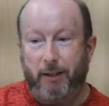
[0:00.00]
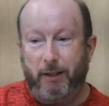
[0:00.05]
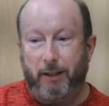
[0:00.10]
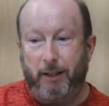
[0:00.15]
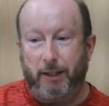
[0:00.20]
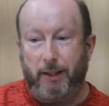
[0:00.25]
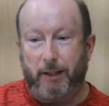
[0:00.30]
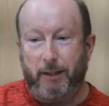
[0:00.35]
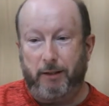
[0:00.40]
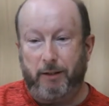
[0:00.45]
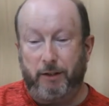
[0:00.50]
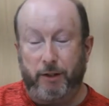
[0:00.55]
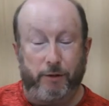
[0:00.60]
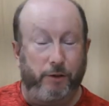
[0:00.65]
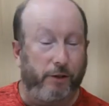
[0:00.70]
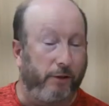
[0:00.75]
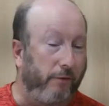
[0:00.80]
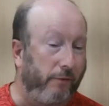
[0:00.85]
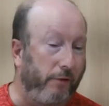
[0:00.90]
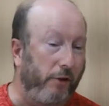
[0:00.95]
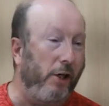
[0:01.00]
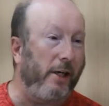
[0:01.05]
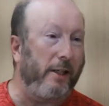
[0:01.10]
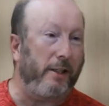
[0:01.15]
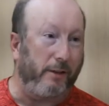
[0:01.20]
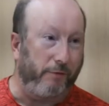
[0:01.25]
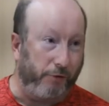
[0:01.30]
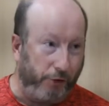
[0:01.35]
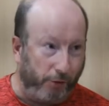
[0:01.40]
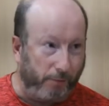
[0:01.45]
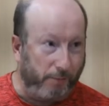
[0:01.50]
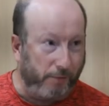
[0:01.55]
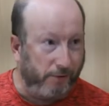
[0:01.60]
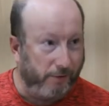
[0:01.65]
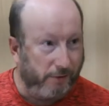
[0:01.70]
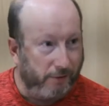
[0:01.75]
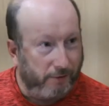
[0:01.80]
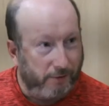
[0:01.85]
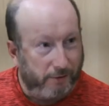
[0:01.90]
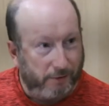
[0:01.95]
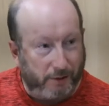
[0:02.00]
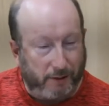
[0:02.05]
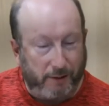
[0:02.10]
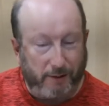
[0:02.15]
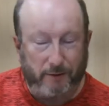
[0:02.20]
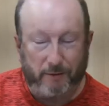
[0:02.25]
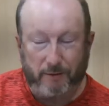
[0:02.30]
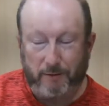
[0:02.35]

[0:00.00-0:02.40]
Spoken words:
And so doing a variety of jobs there,